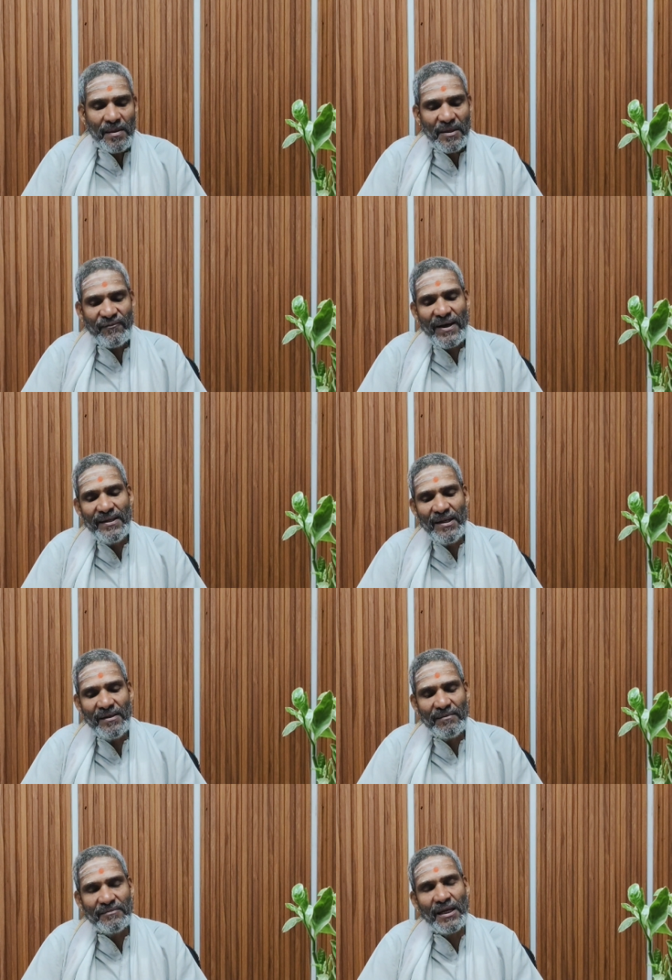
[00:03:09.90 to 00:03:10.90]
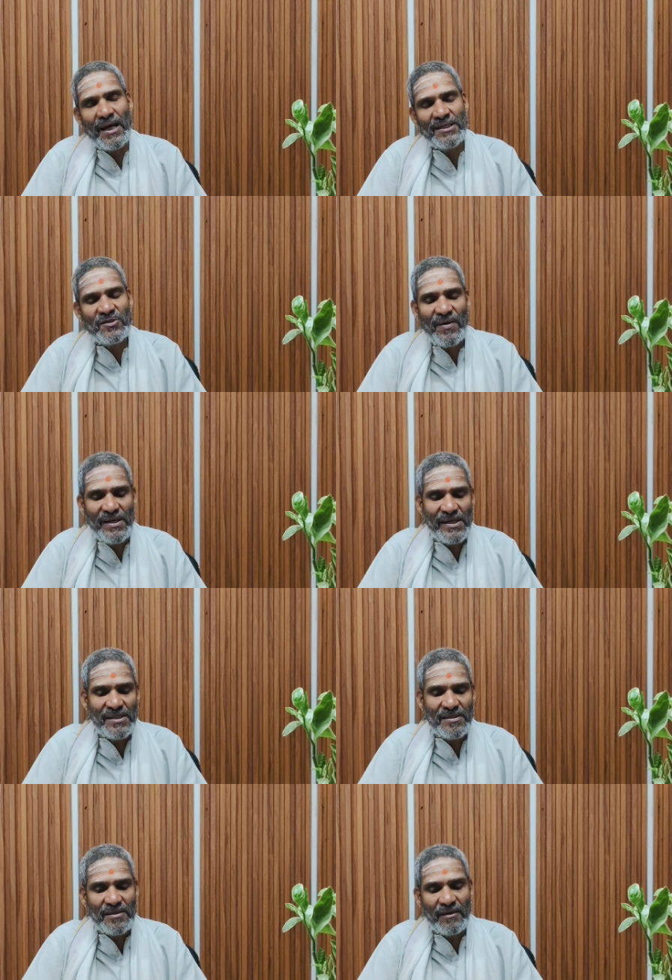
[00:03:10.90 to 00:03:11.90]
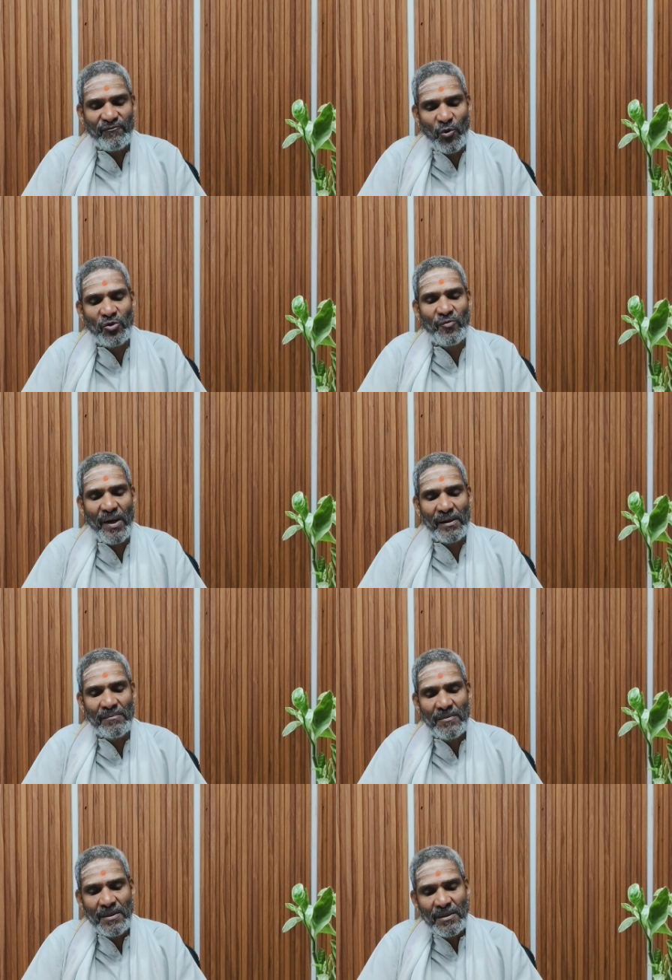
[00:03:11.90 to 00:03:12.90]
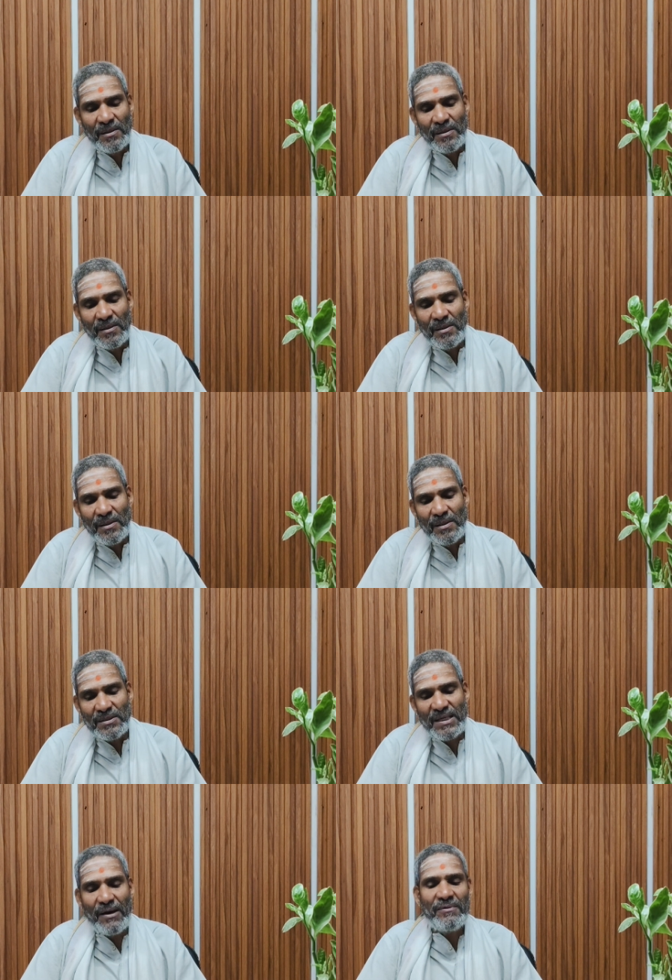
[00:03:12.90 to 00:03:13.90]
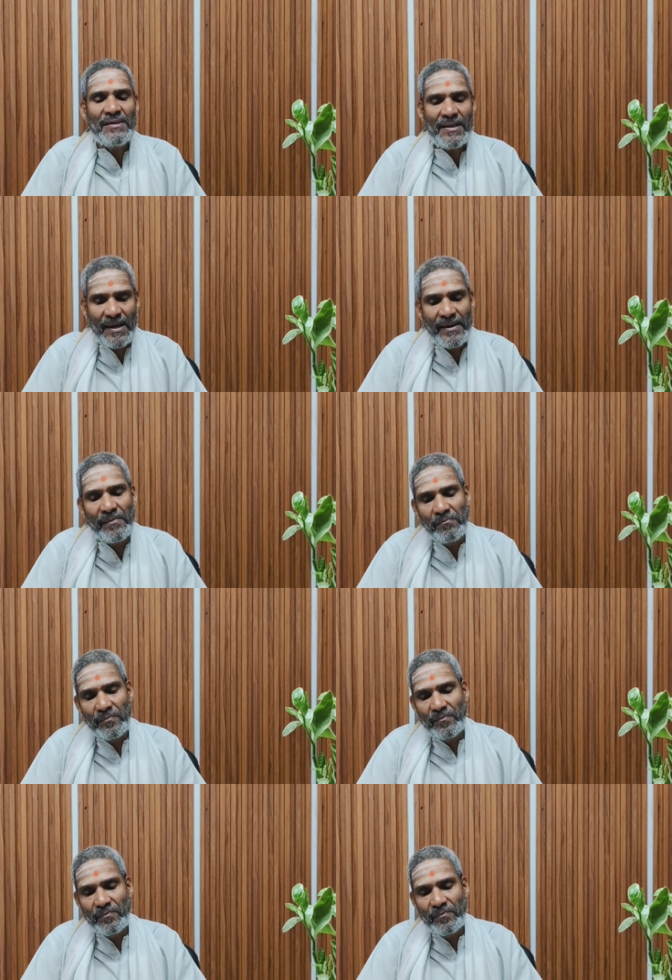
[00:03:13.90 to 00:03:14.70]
The last one is, the fourth one, Savarnyakarni.